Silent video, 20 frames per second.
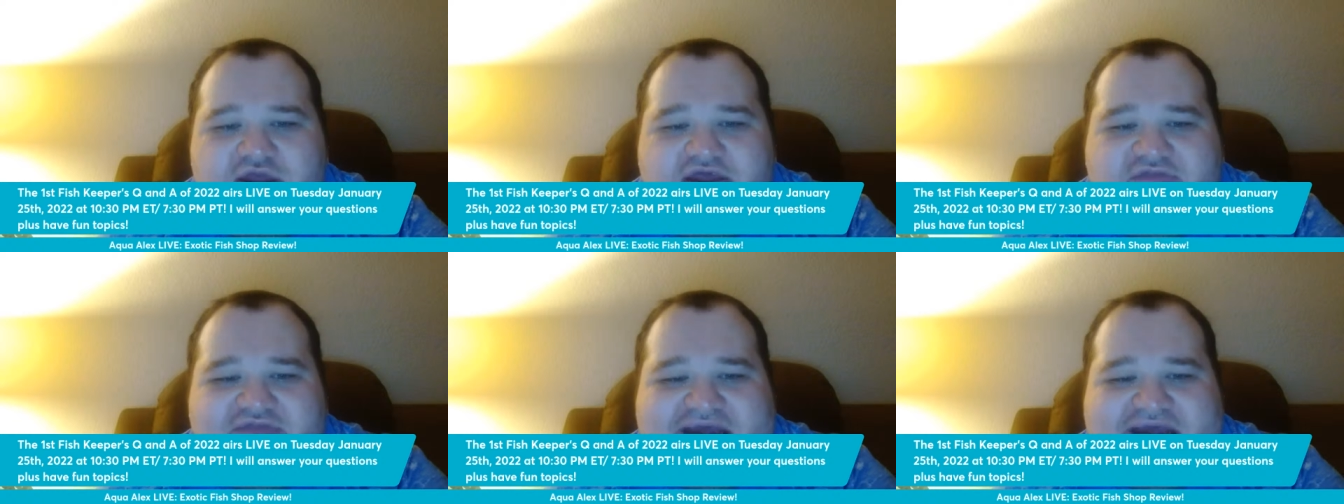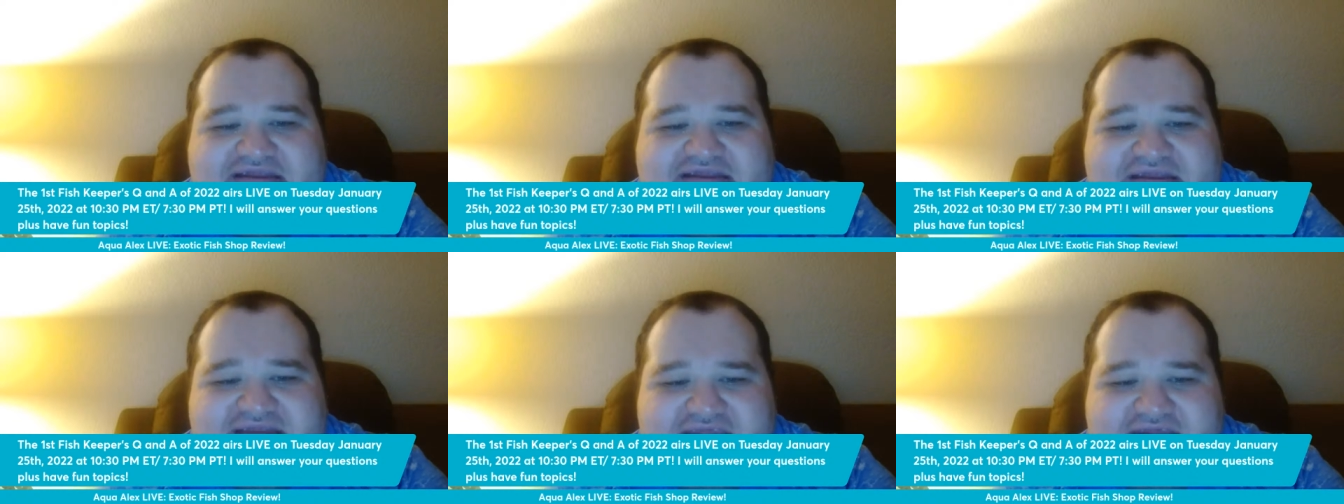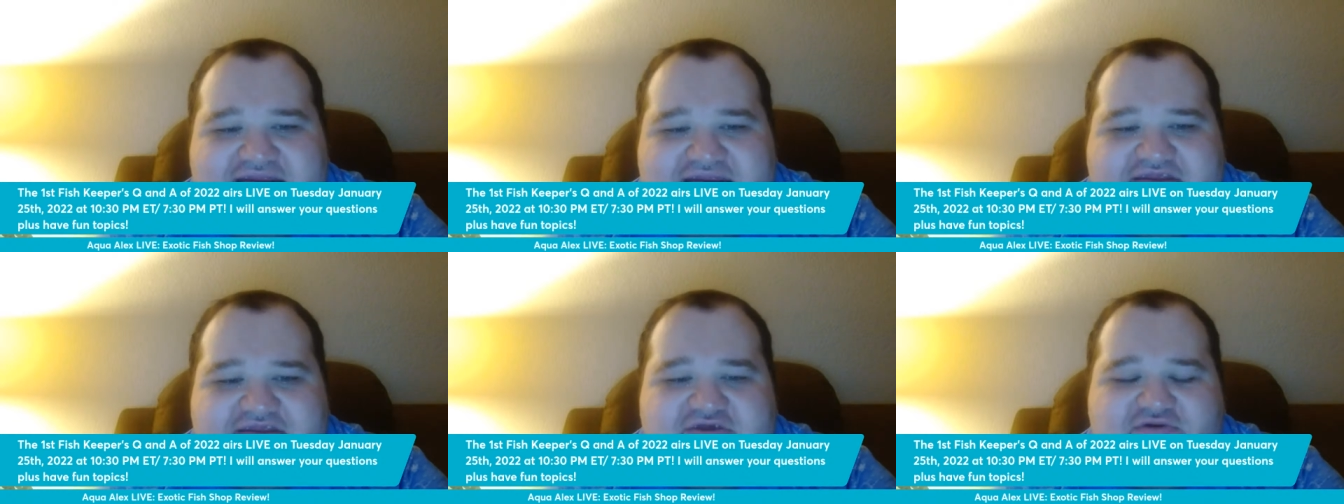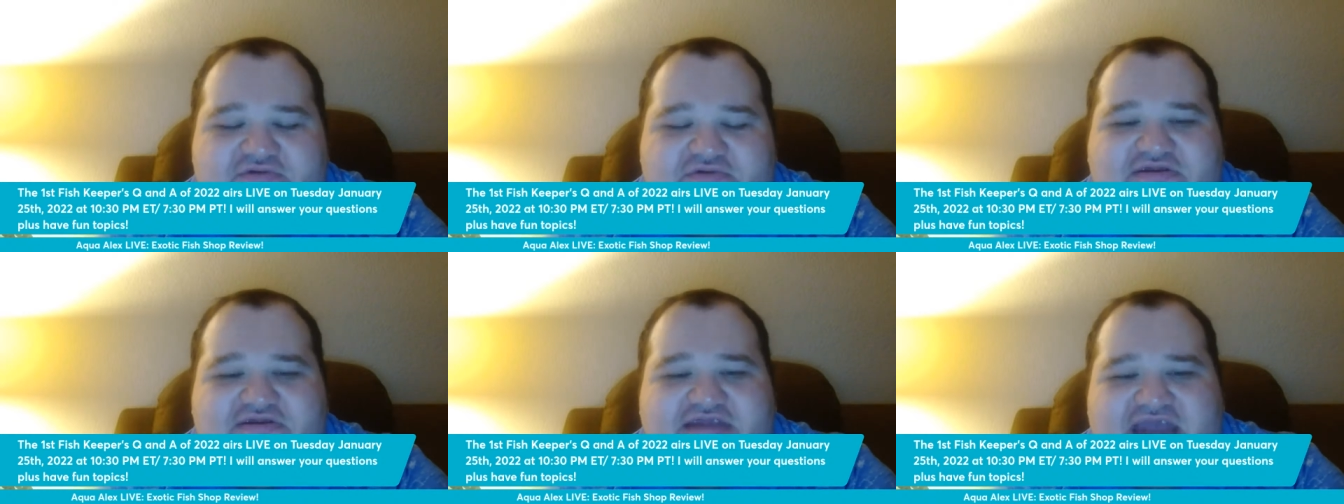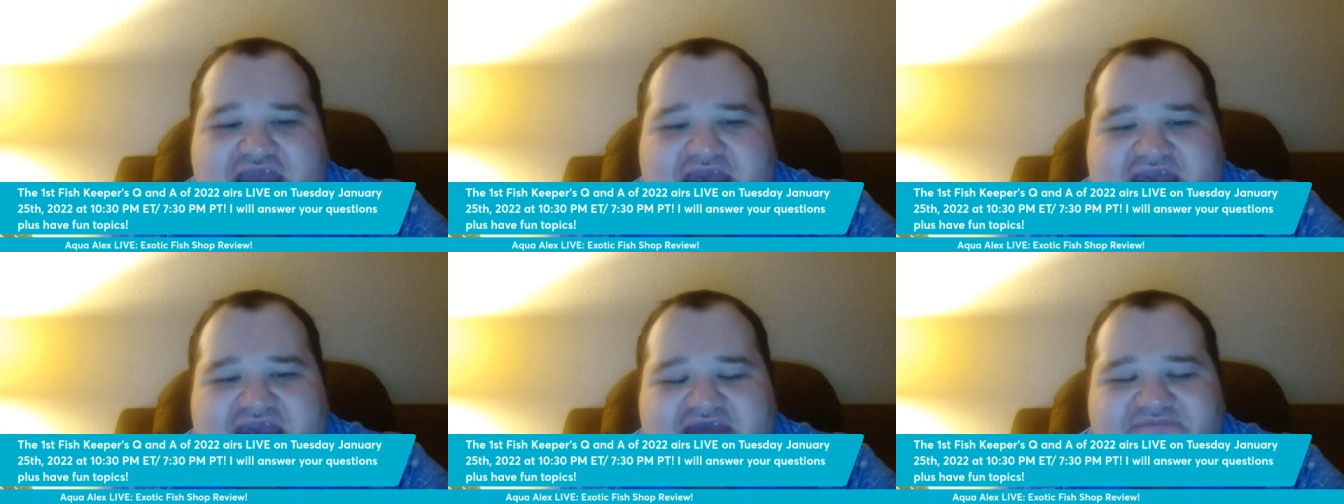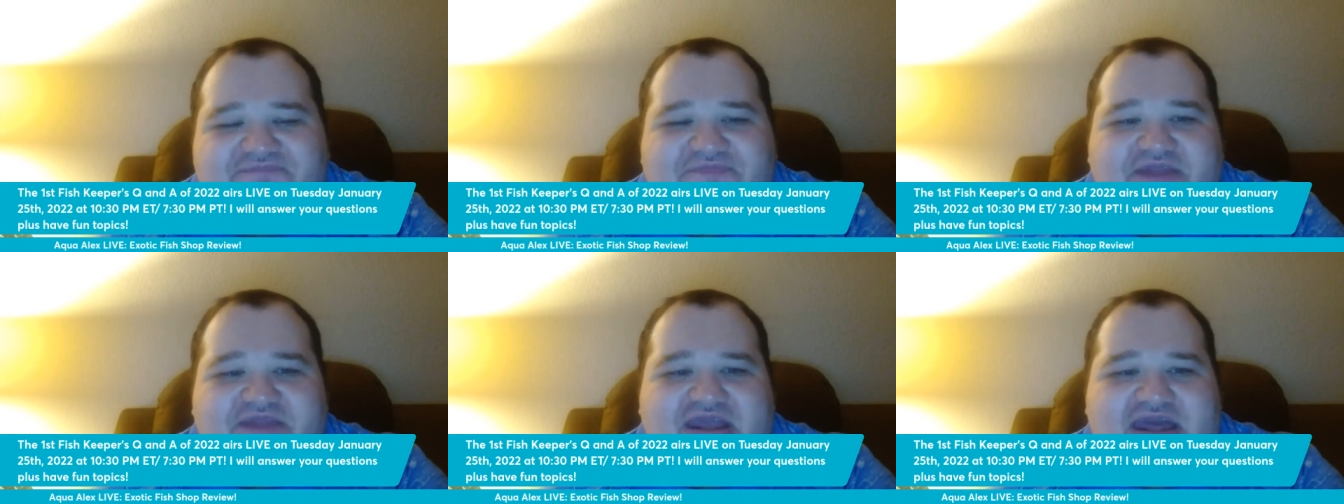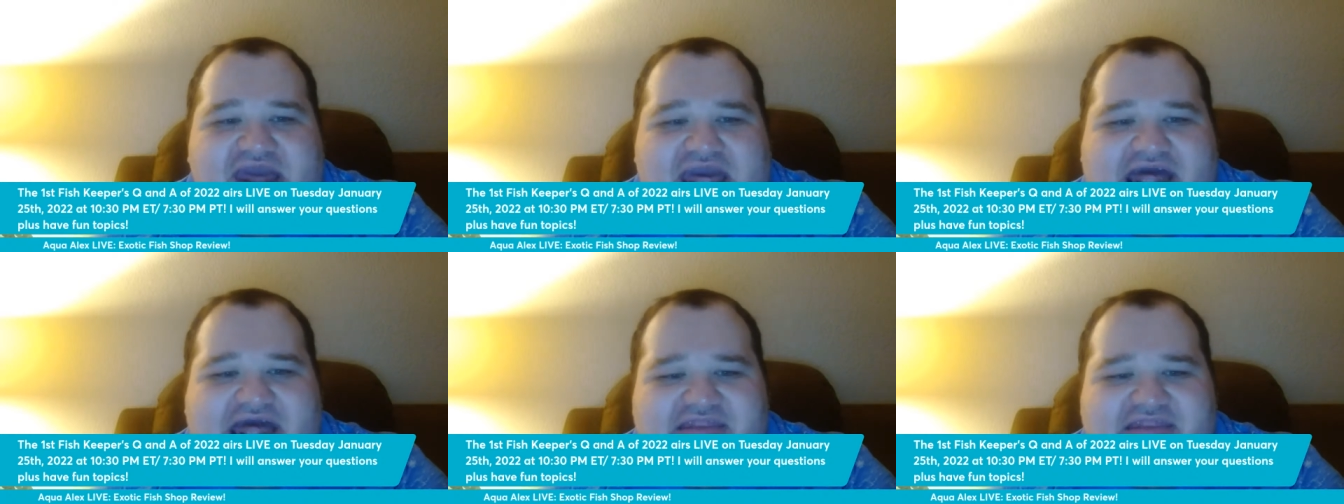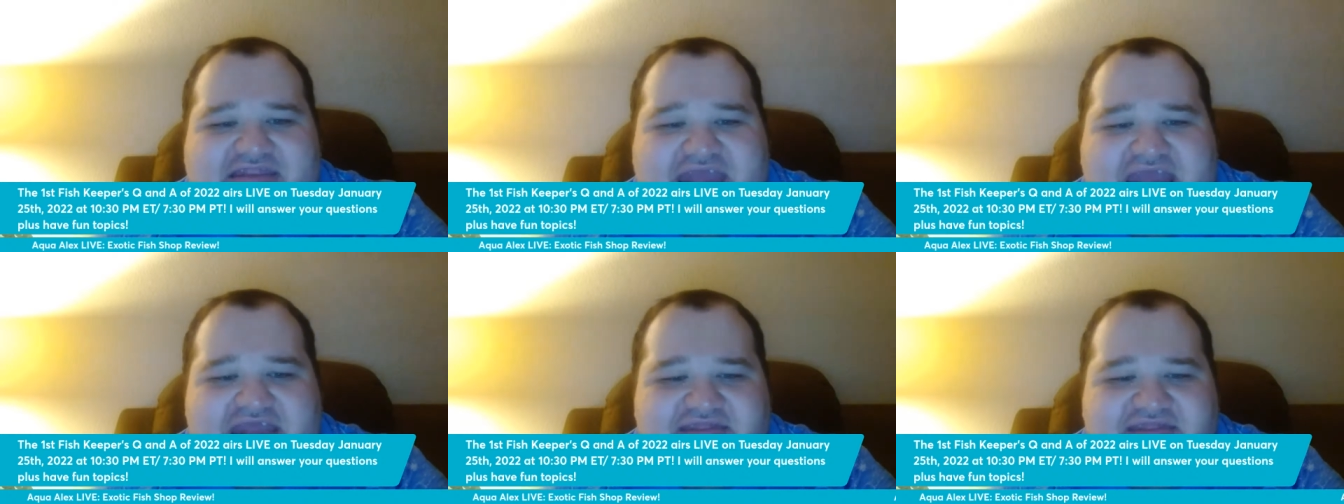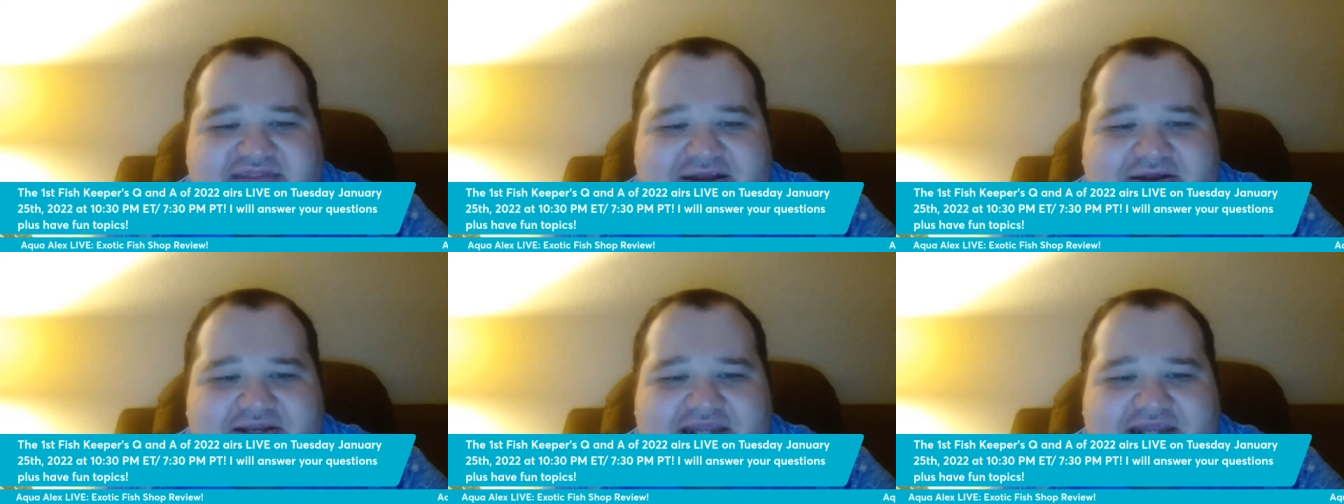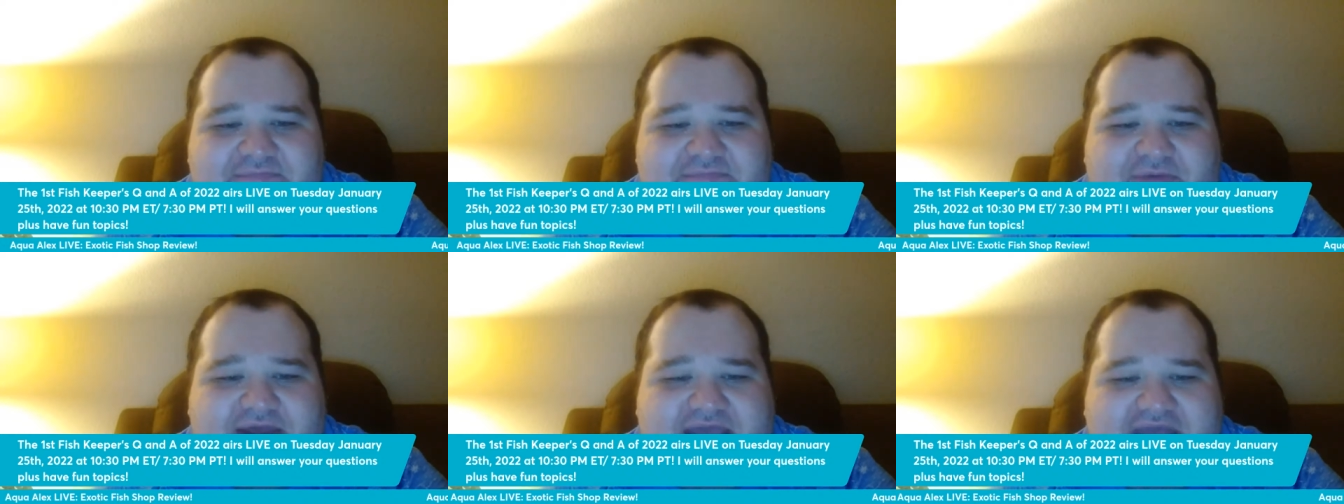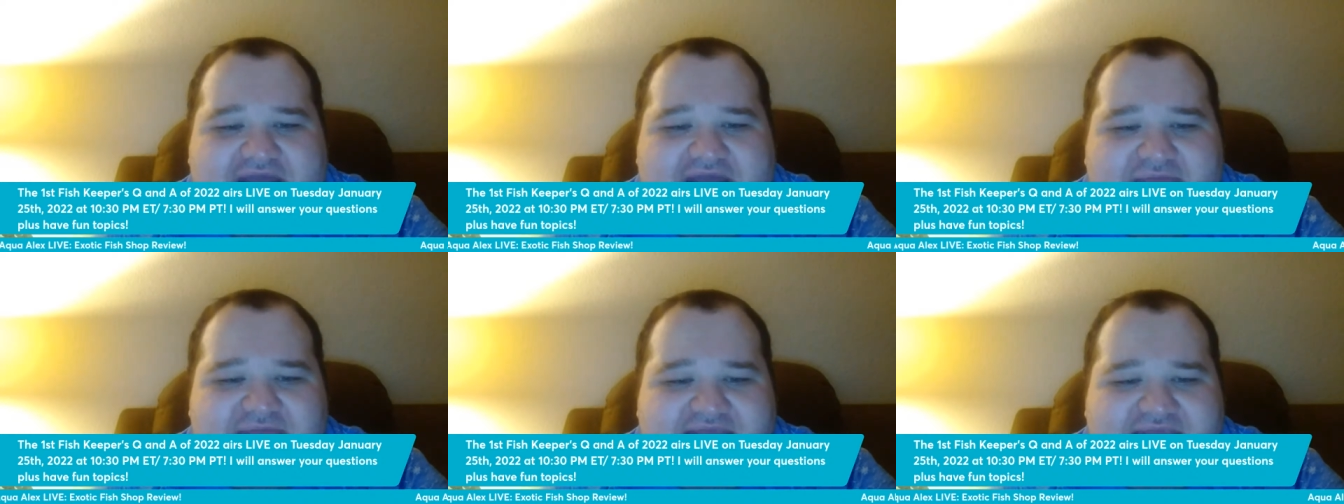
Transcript: That's this Tuesday at 10:30 p.m.